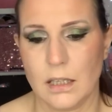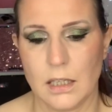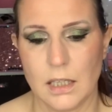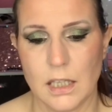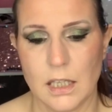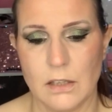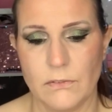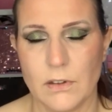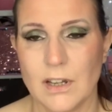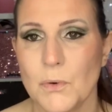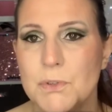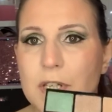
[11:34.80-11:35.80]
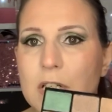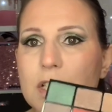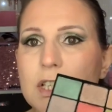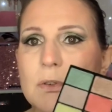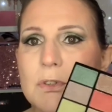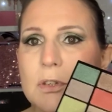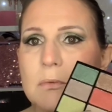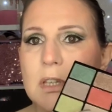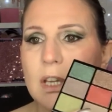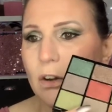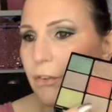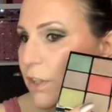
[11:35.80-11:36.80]
even, I was going to do some of the
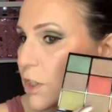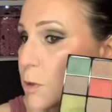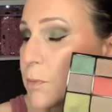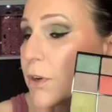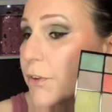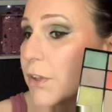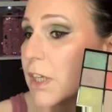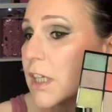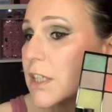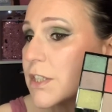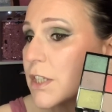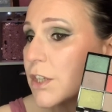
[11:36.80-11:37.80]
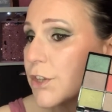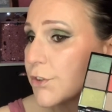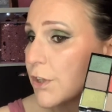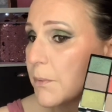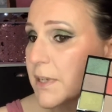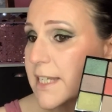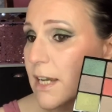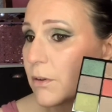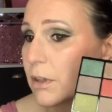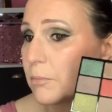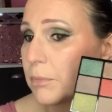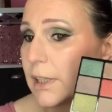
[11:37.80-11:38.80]
orange, but I think it's going to throw it out
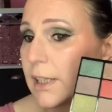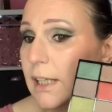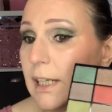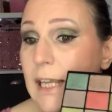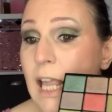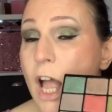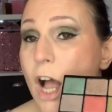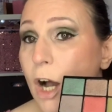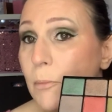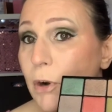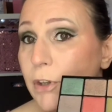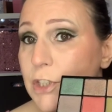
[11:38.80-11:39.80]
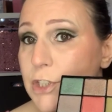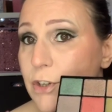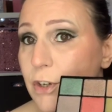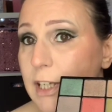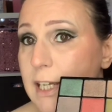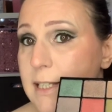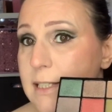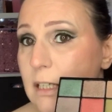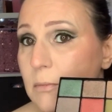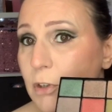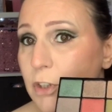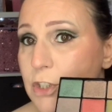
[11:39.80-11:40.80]
completely. I might try it. I
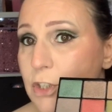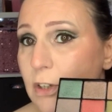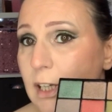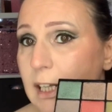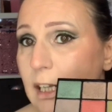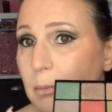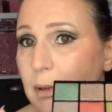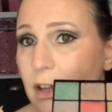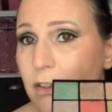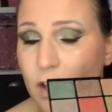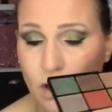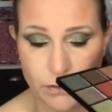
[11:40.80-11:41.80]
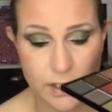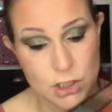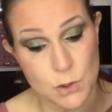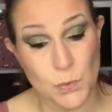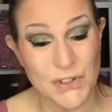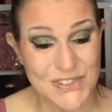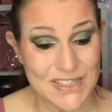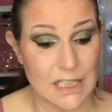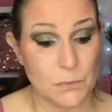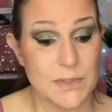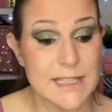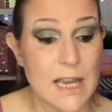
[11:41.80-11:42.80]
might try a little bit of the orange. We'll see
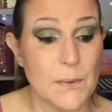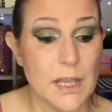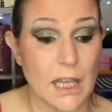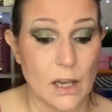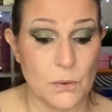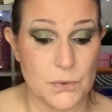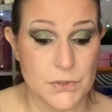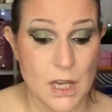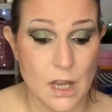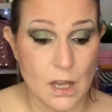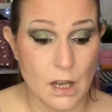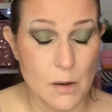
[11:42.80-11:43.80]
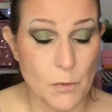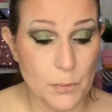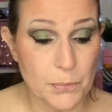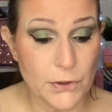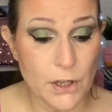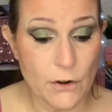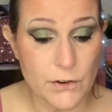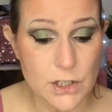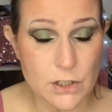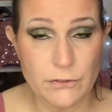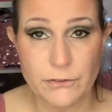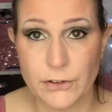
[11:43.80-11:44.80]
how it goes. I might put the orange
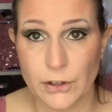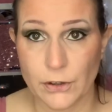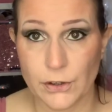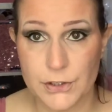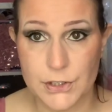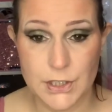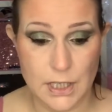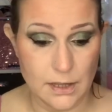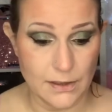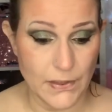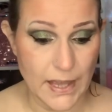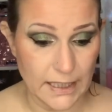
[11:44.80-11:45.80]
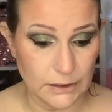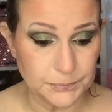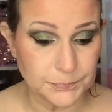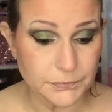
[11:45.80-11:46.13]
on first, and then